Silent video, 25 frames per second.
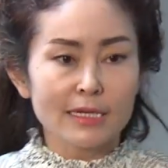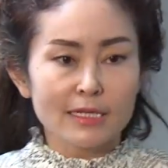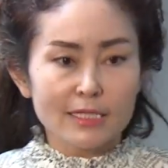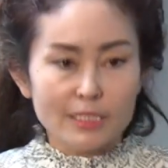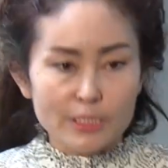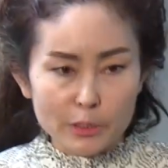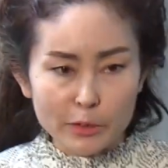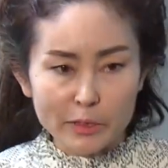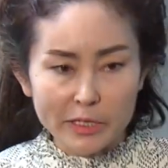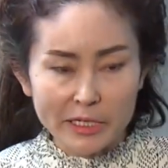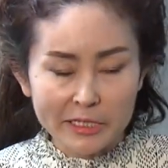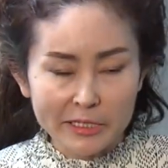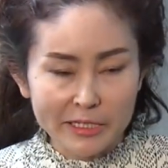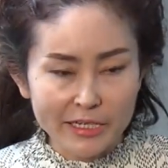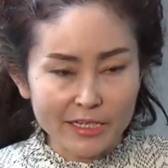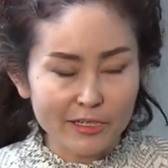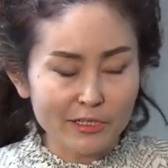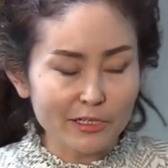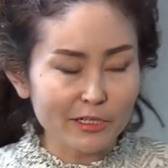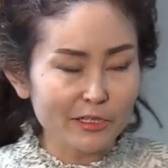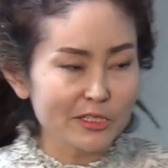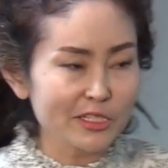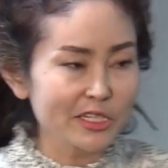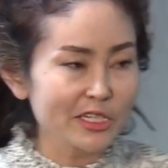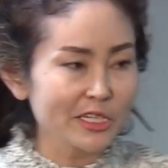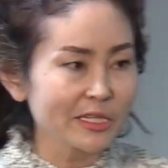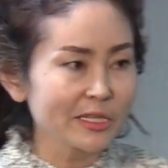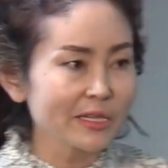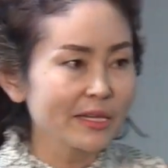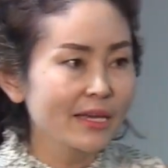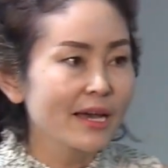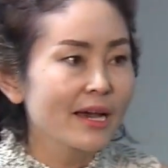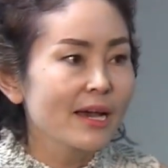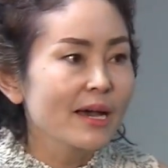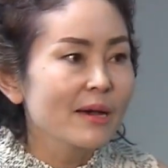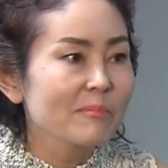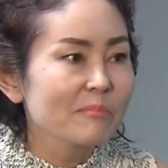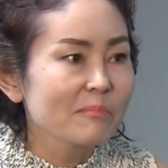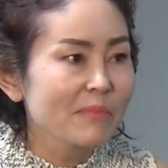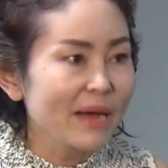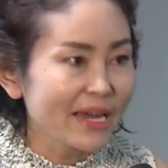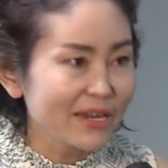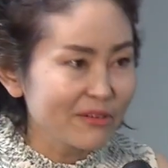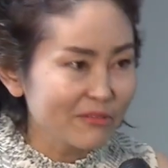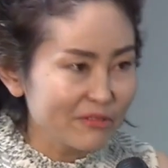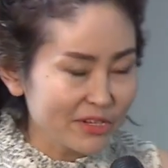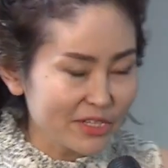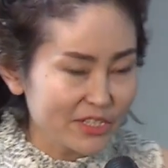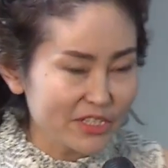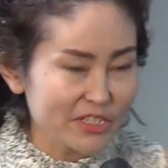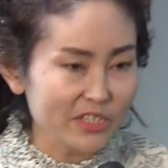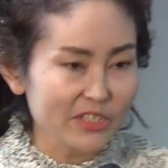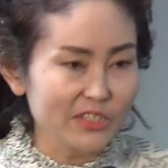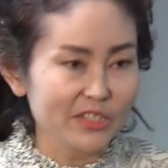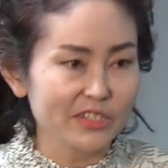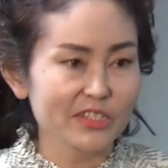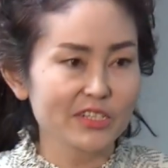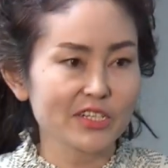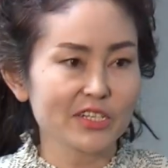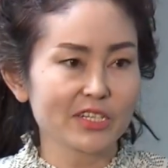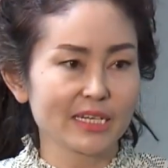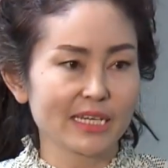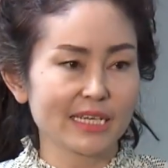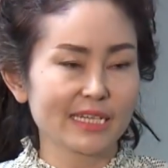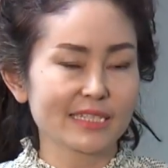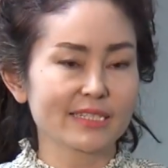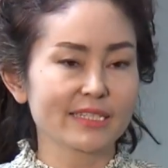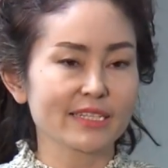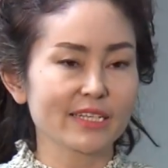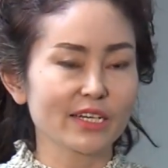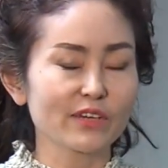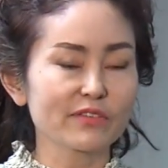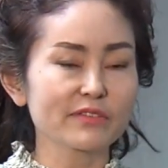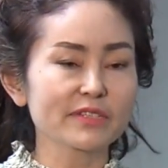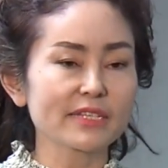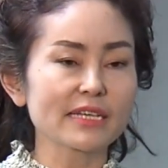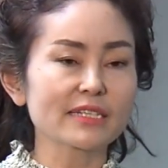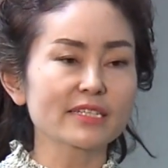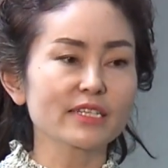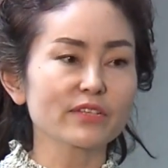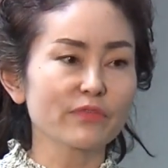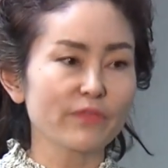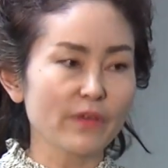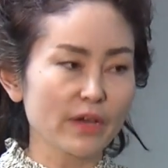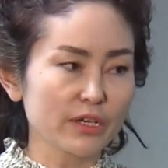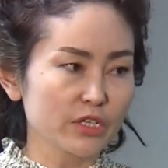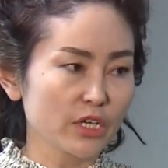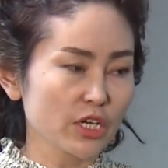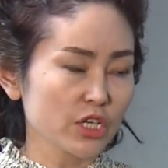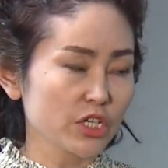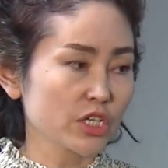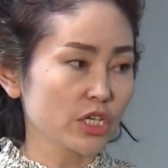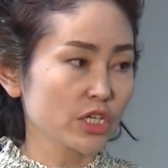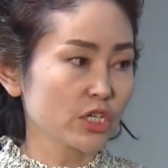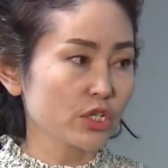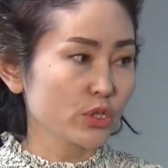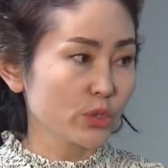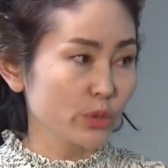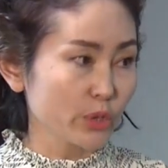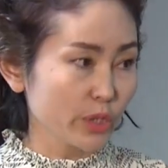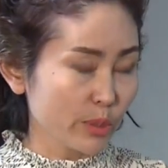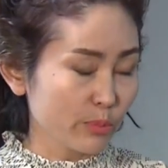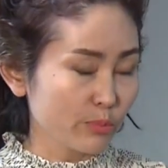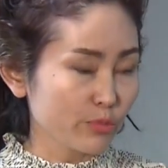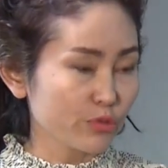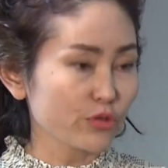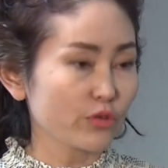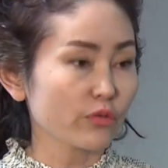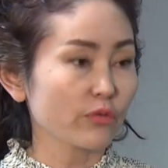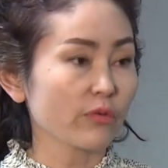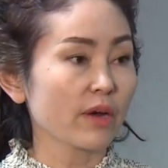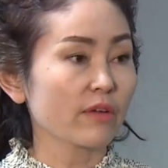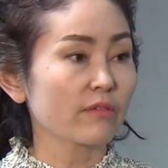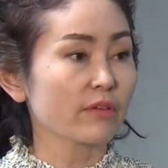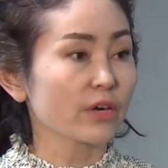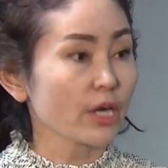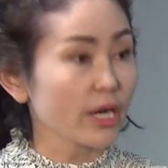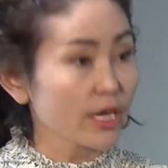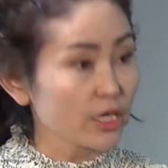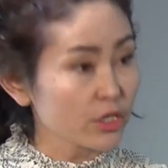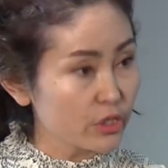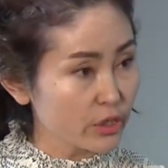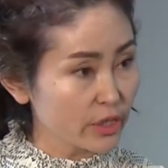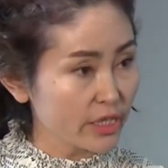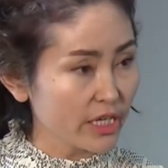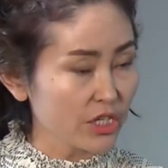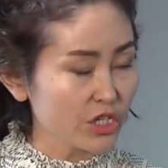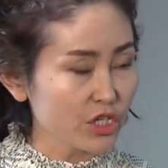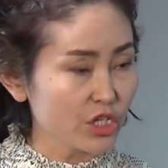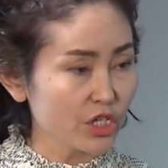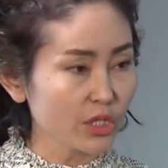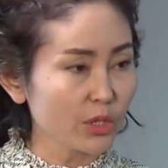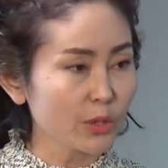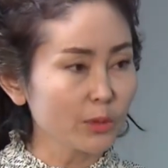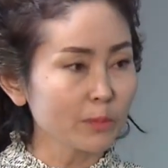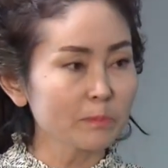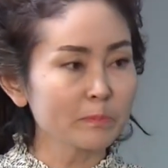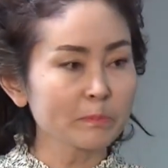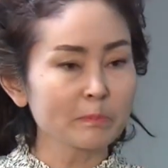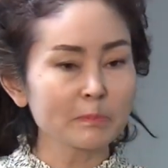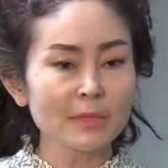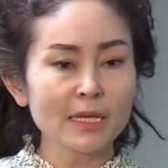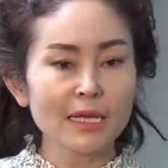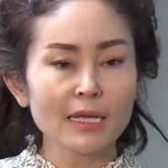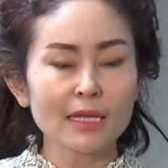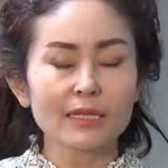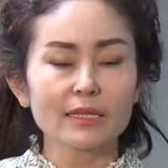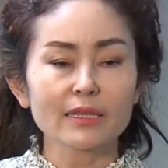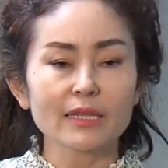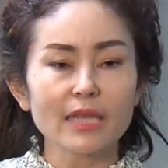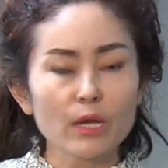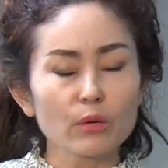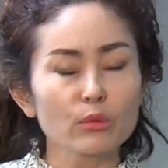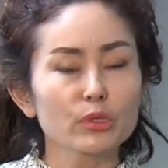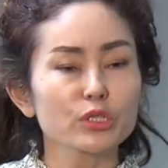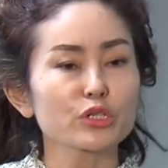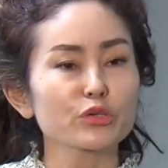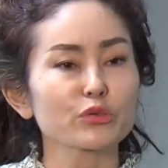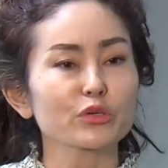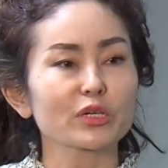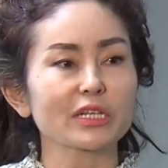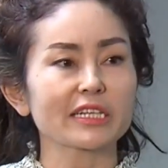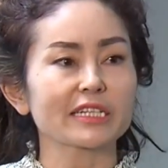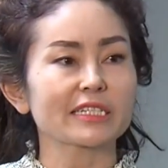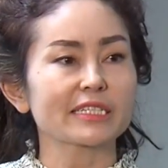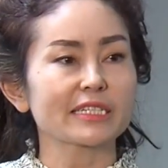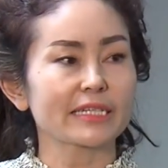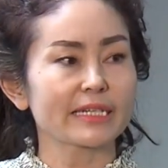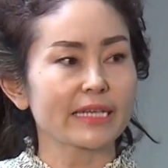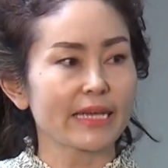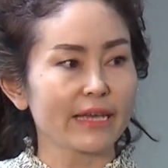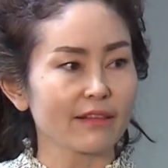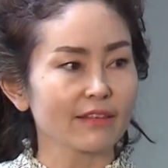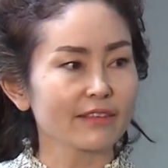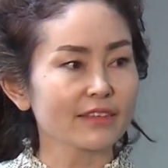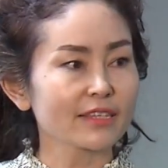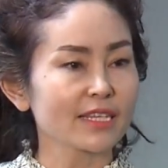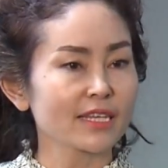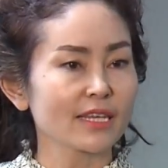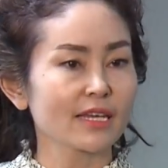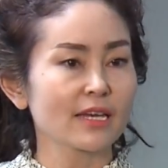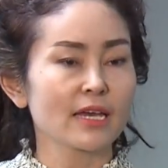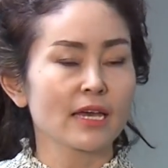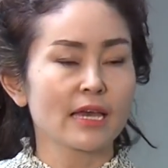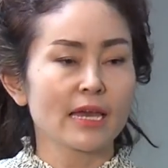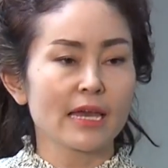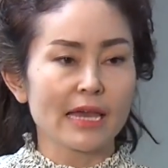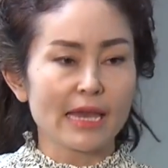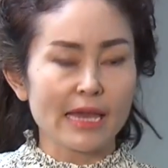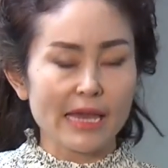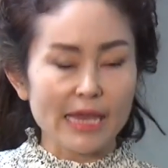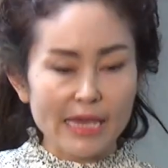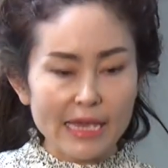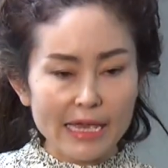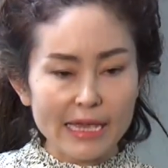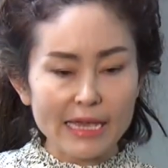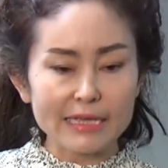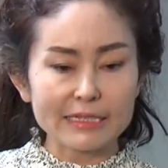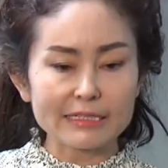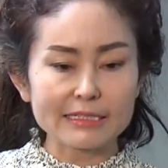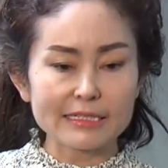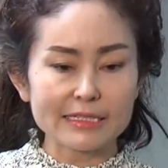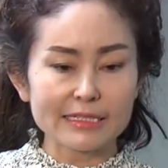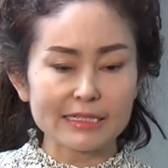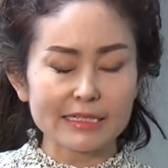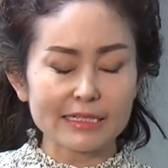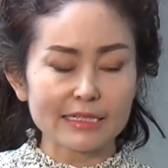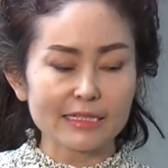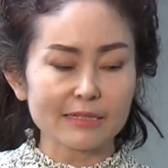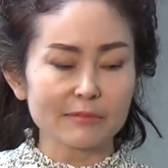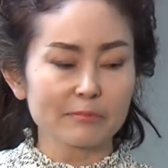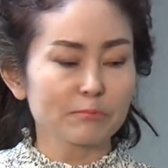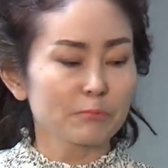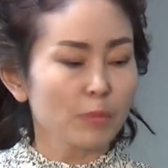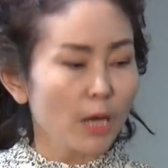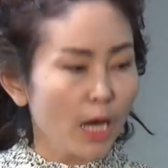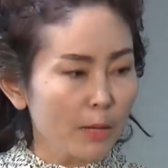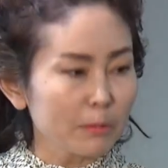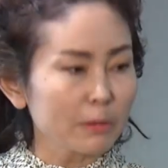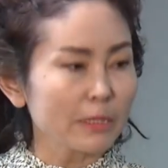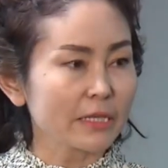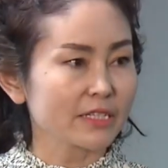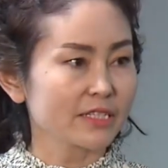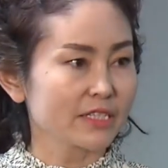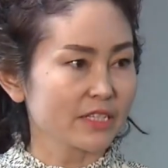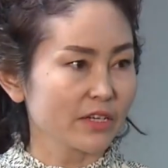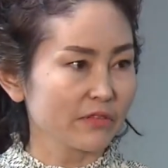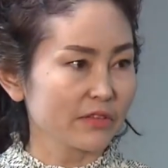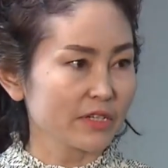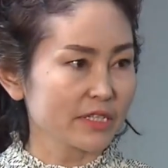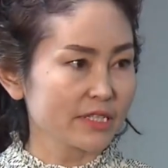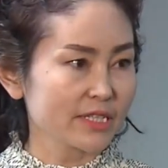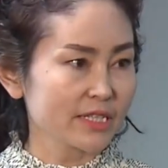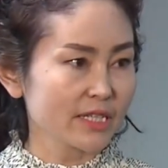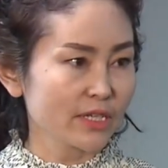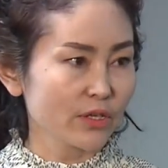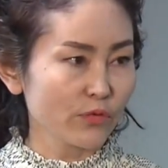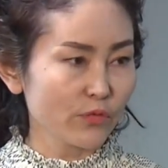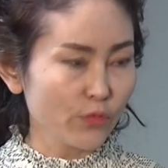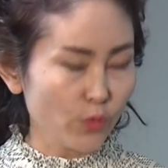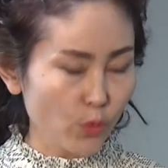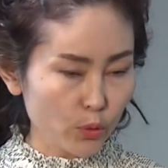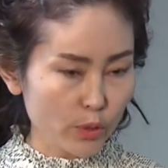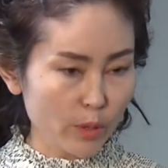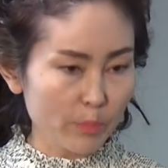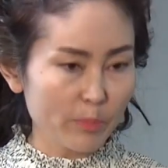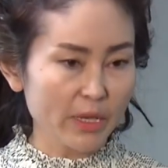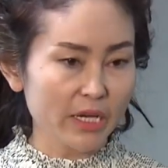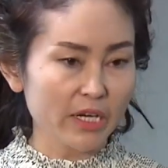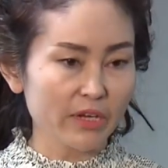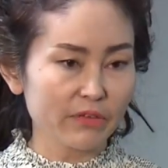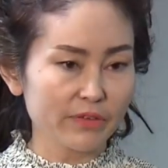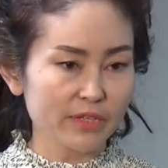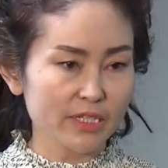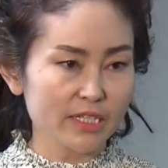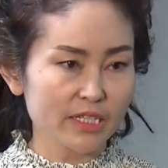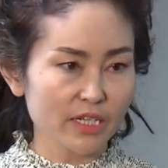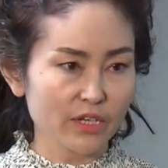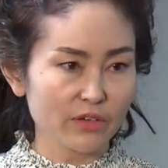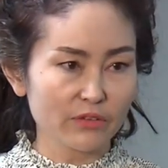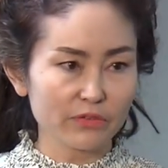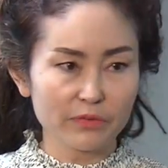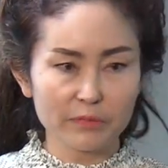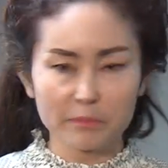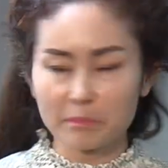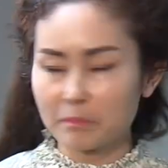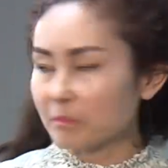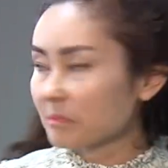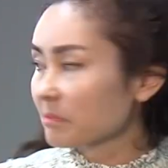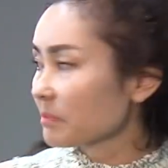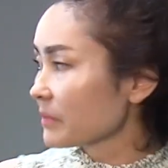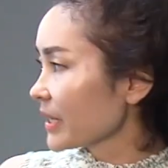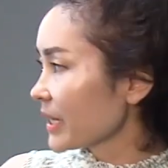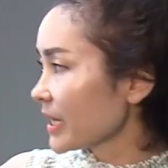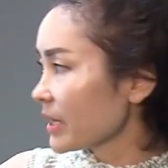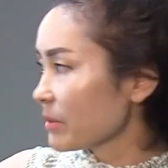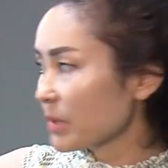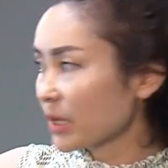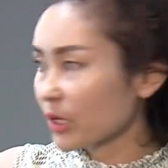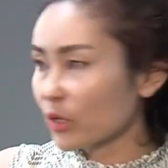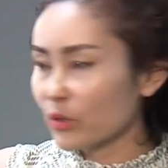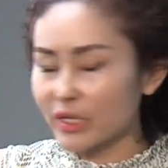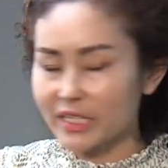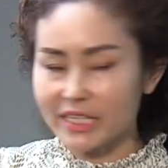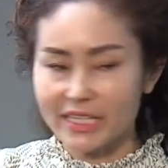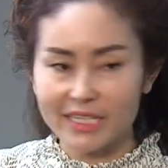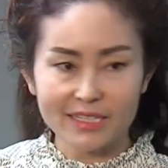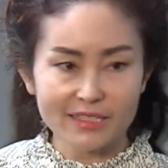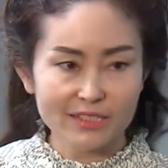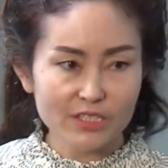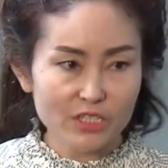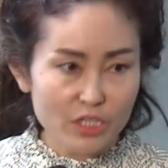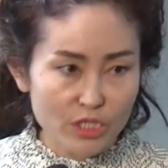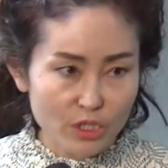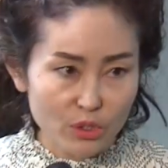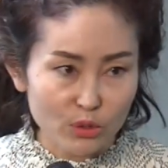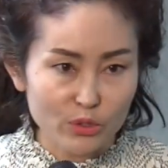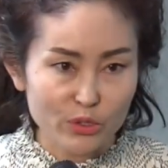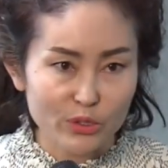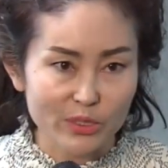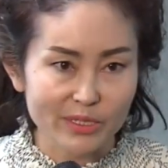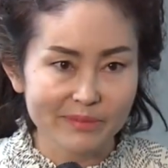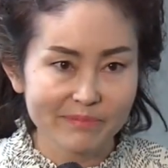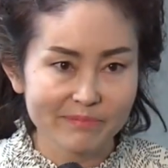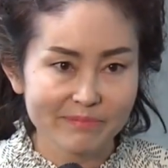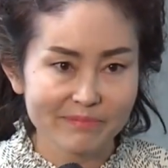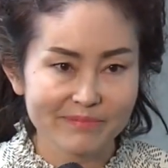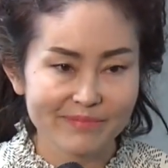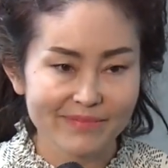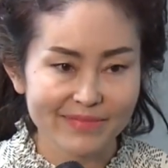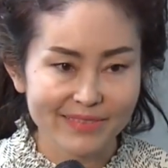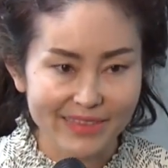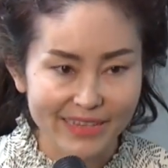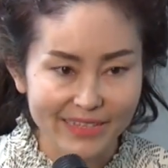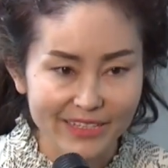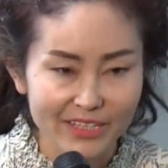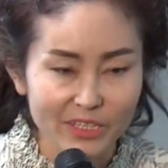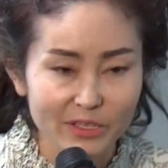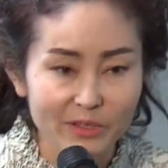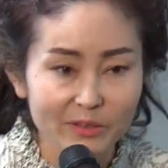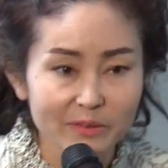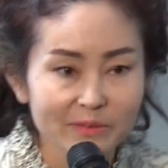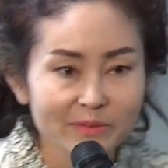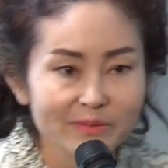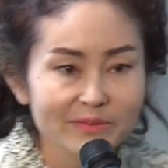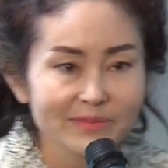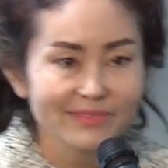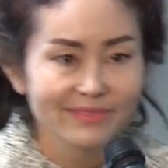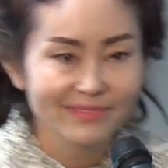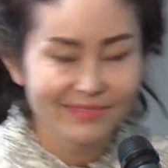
So in conclusion, my research serves as a foundation to improve our educational, language-related health, and public service for the benefit of immigrating children. Thank you.